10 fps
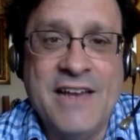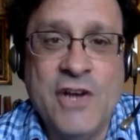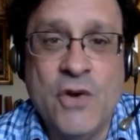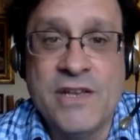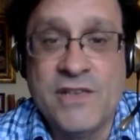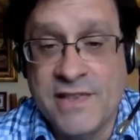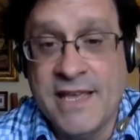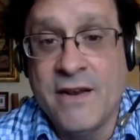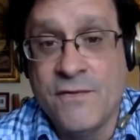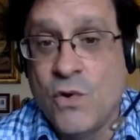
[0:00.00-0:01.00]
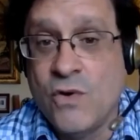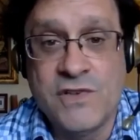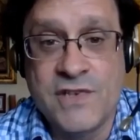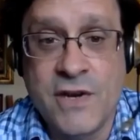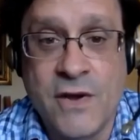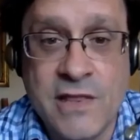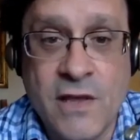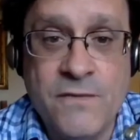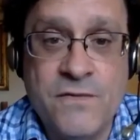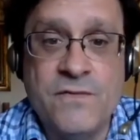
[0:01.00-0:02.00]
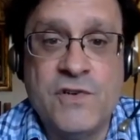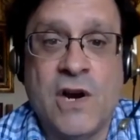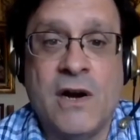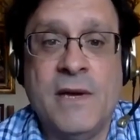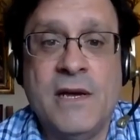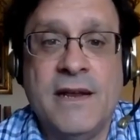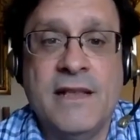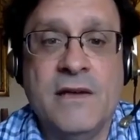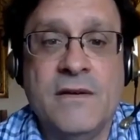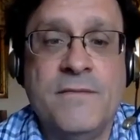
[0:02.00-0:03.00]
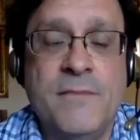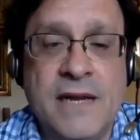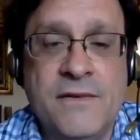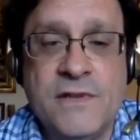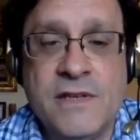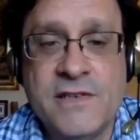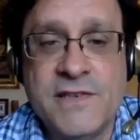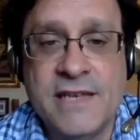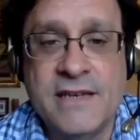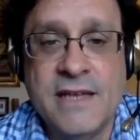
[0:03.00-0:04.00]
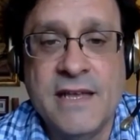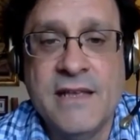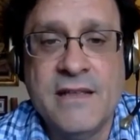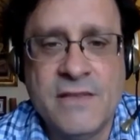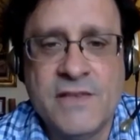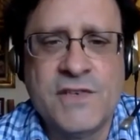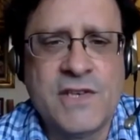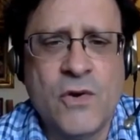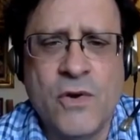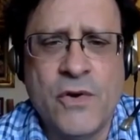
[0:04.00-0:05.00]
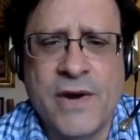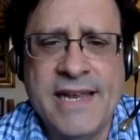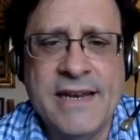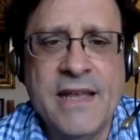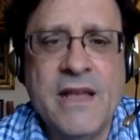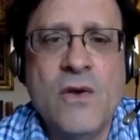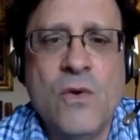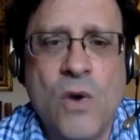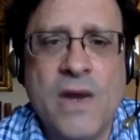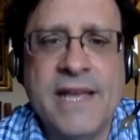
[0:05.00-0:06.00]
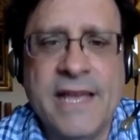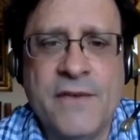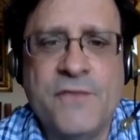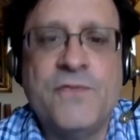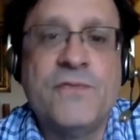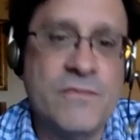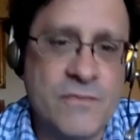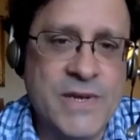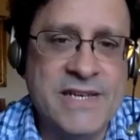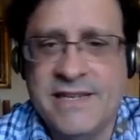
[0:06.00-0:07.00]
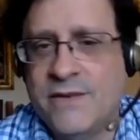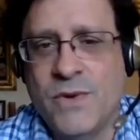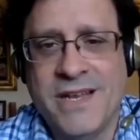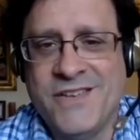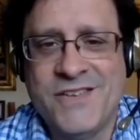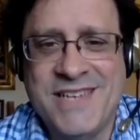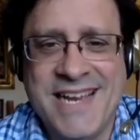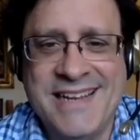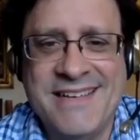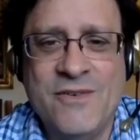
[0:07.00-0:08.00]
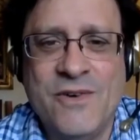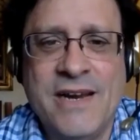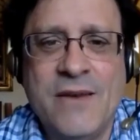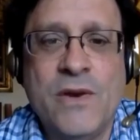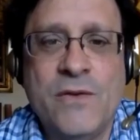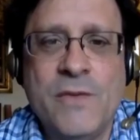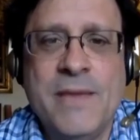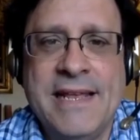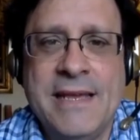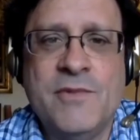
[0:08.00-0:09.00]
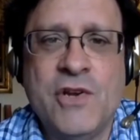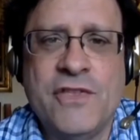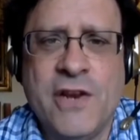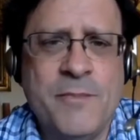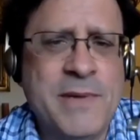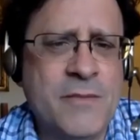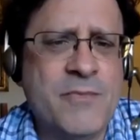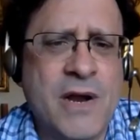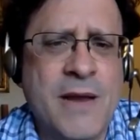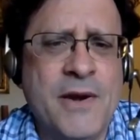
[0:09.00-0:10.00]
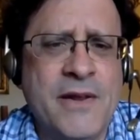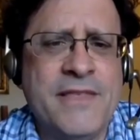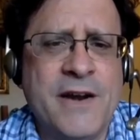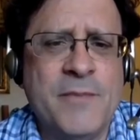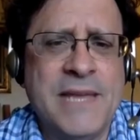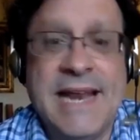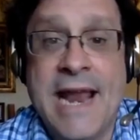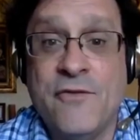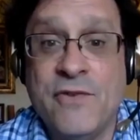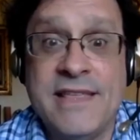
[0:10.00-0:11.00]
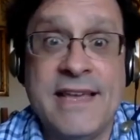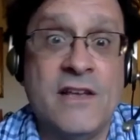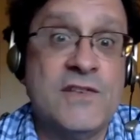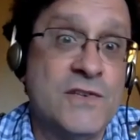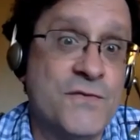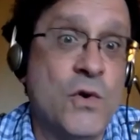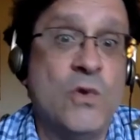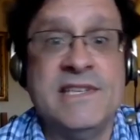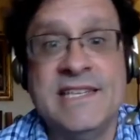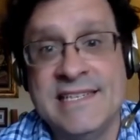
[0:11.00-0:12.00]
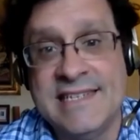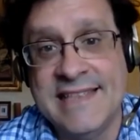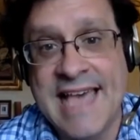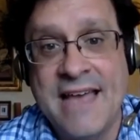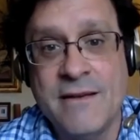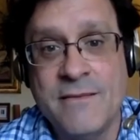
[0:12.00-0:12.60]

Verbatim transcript: noticed that, of course, you know, I love Dharma and I love mindfulness, and this is going great. What if we did what I just stated, right? What if we made EMDR therapy the primary therapy and everything else is folded into that?